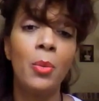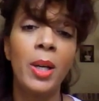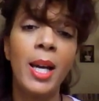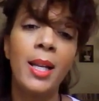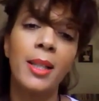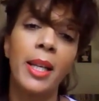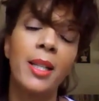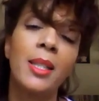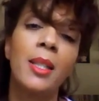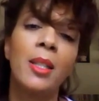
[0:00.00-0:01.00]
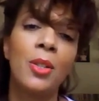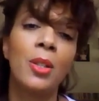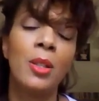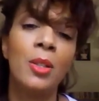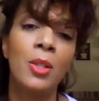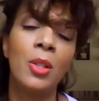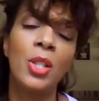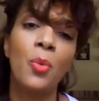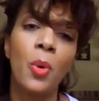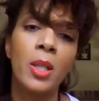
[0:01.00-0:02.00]
what kind of legacy did does
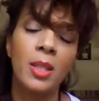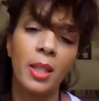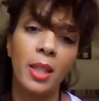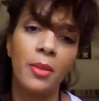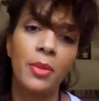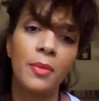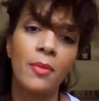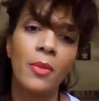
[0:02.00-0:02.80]
she want to leave?